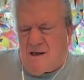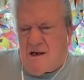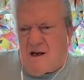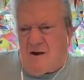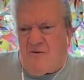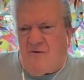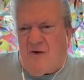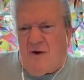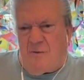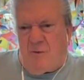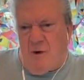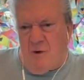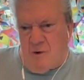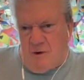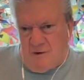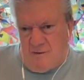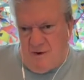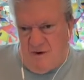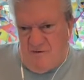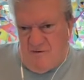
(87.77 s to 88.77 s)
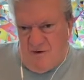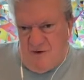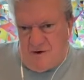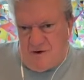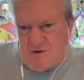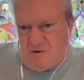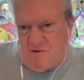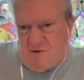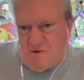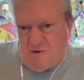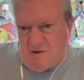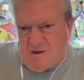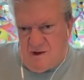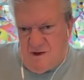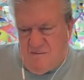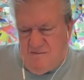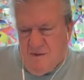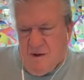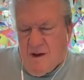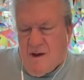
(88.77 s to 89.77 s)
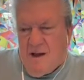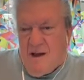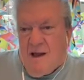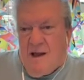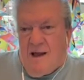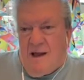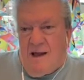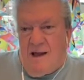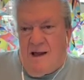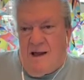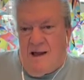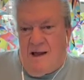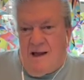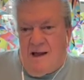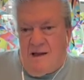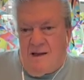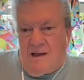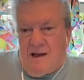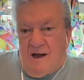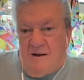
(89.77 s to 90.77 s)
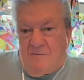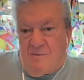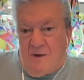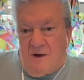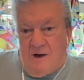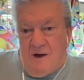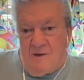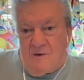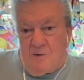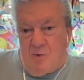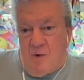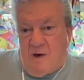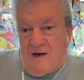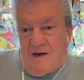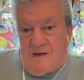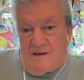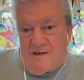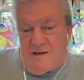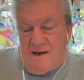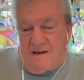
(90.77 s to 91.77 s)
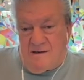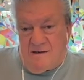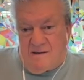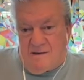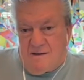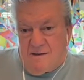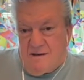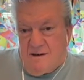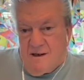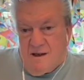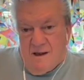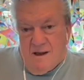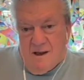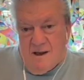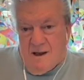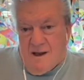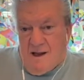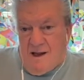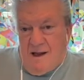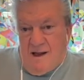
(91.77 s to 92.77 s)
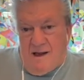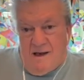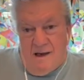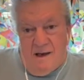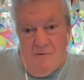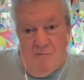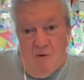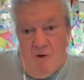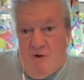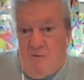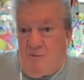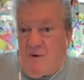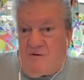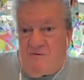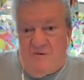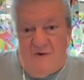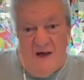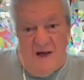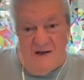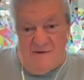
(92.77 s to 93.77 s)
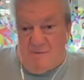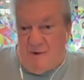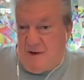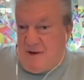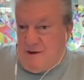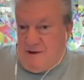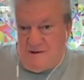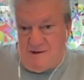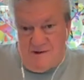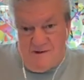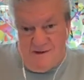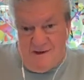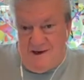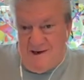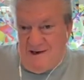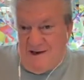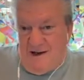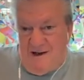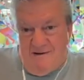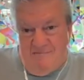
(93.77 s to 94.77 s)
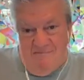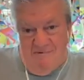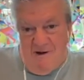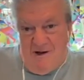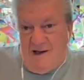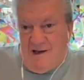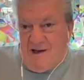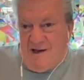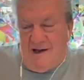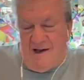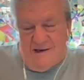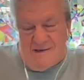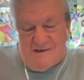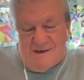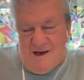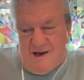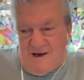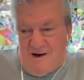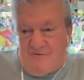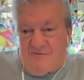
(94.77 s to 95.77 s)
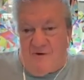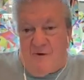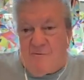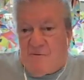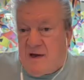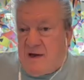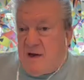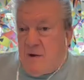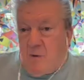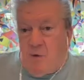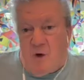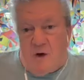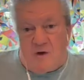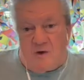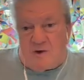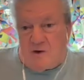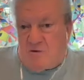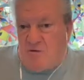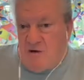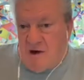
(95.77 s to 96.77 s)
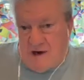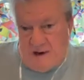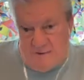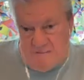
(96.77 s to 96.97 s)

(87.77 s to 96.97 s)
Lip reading: February was my first cruise, and I've been on 20 since, and they've all been fabulous. I really can't say enough. For me, it works great.